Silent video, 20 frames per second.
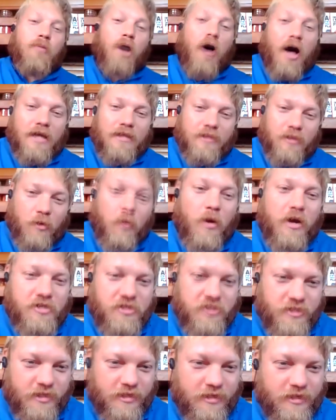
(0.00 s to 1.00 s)
pod the
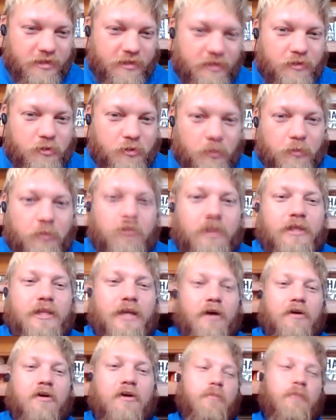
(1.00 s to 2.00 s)
question truly
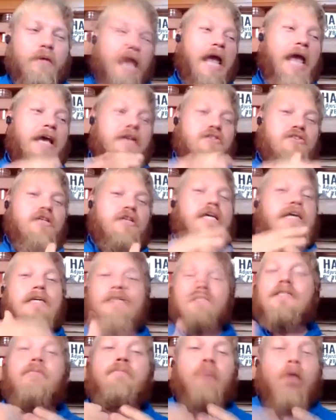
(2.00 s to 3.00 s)
that could be answered.
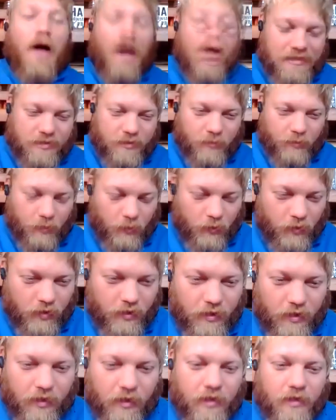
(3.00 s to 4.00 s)
Is it possible
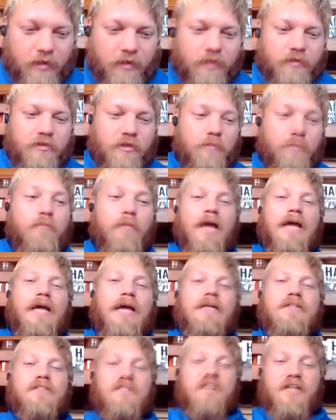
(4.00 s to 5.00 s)
to
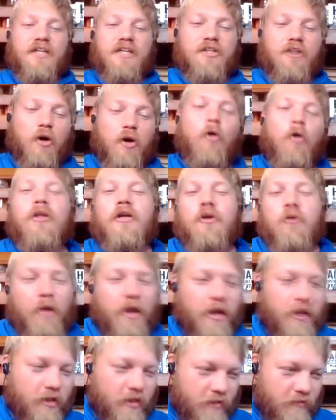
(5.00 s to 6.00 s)
make sig the holy
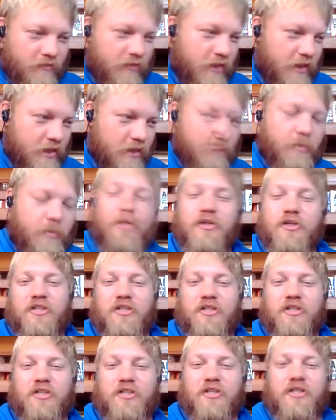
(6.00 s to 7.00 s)
grail of independent
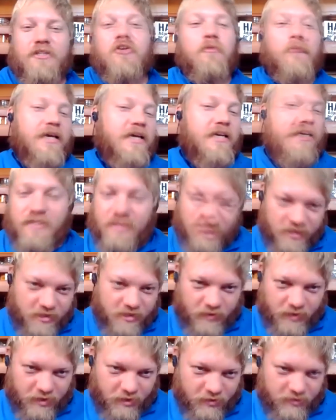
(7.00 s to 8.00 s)
adjusting is, you know, making
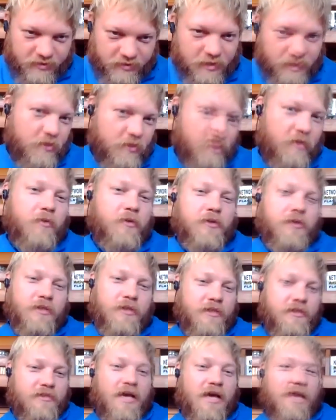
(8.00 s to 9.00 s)
six figures. That's what
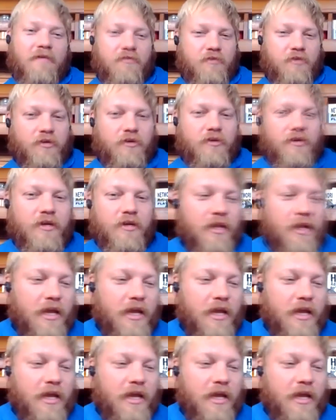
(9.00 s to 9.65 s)
everyone is after.